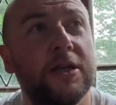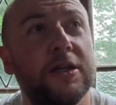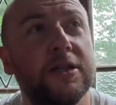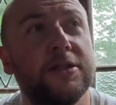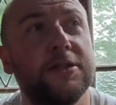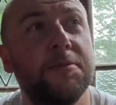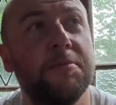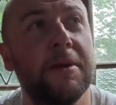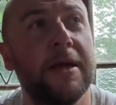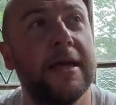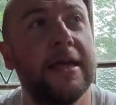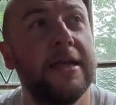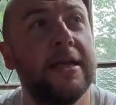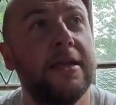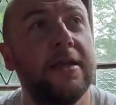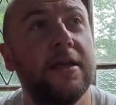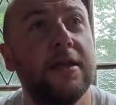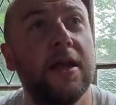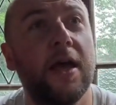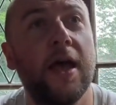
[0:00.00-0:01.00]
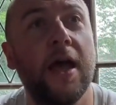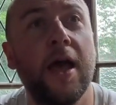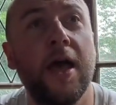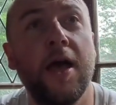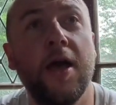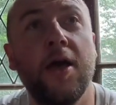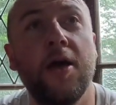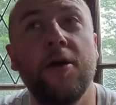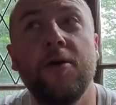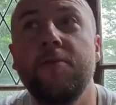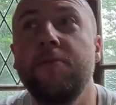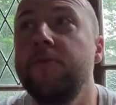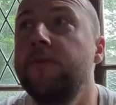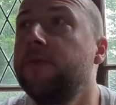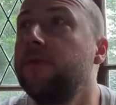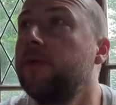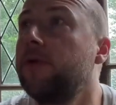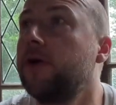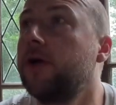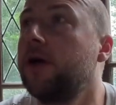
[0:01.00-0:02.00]
to me.
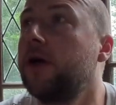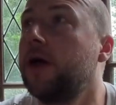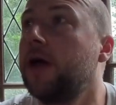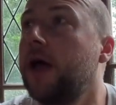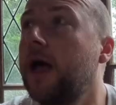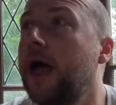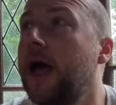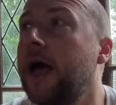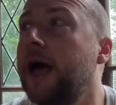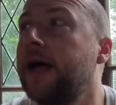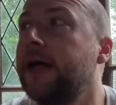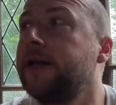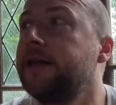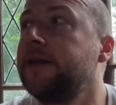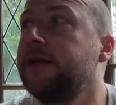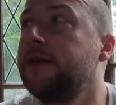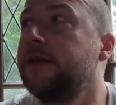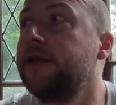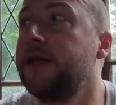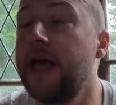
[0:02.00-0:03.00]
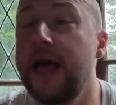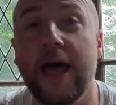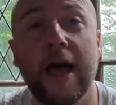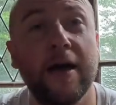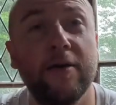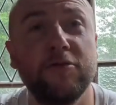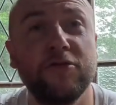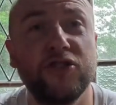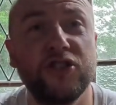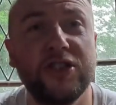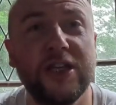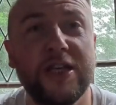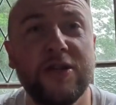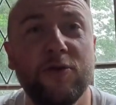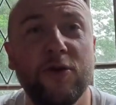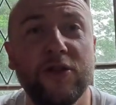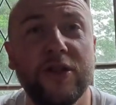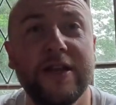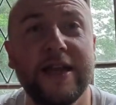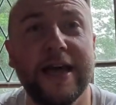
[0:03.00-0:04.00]
And yeah, I will see you
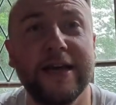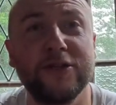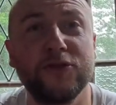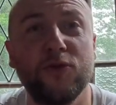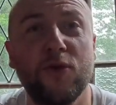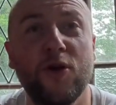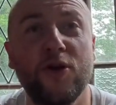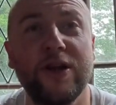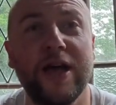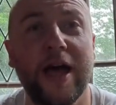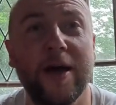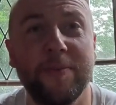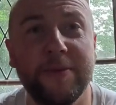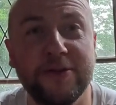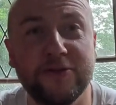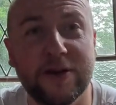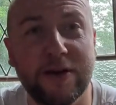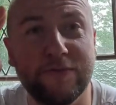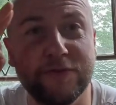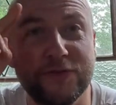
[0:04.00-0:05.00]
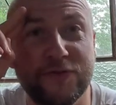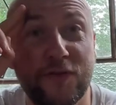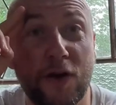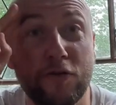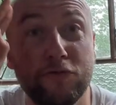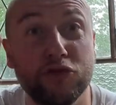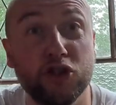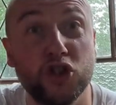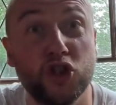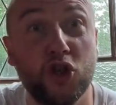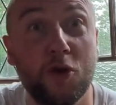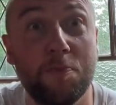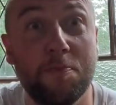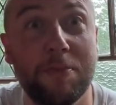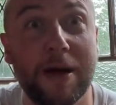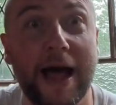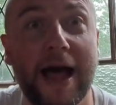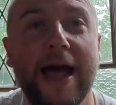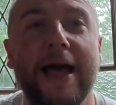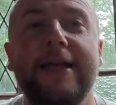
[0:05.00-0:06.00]
on the next one. Happy travels, folks.
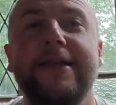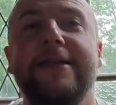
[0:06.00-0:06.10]
Goodbye.